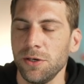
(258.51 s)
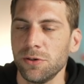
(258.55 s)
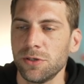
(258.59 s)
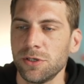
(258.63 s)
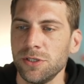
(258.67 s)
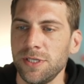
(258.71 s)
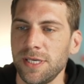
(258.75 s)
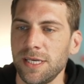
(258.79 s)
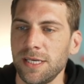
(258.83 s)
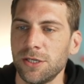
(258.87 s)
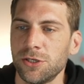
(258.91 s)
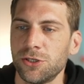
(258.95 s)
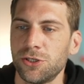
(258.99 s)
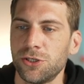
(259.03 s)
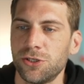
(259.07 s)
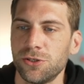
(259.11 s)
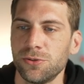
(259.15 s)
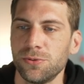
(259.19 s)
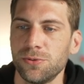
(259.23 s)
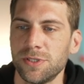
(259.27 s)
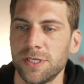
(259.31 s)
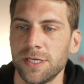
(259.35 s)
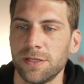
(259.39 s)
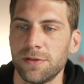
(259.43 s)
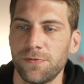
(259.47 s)
You can either
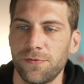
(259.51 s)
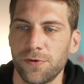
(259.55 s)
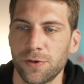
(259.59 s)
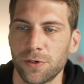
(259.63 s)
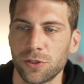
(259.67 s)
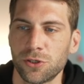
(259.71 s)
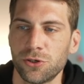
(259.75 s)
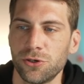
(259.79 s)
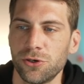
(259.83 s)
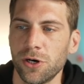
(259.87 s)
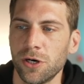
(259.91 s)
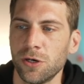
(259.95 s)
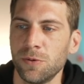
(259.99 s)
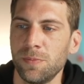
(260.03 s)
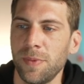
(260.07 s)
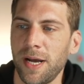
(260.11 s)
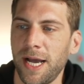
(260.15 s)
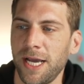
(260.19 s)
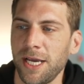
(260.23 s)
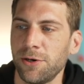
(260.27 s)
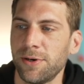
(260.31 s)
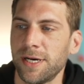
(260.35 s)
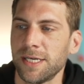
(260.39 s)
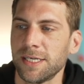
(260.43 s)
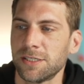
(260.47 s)
choose it for
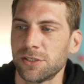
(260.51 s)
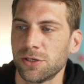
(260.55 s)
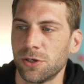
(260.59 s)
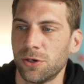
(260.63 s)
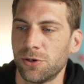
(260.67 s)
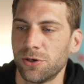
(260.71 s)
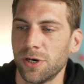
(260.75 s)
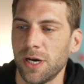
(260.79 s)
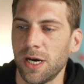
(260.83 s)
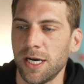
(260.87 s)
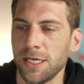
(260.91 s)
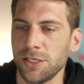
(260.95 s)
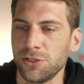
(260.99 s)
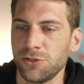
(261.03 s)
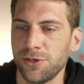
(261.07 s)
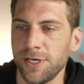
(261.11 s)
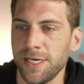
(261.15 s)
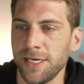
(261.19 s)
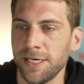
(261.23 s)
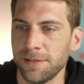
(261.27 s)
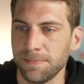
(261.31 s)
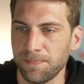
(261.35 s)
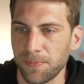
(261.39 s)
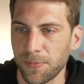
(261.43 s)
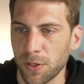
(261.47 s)
Chrome, iOS or
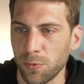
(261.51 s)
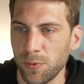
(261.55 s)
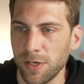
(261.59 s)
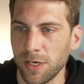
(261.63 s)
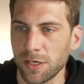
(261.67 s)
Android.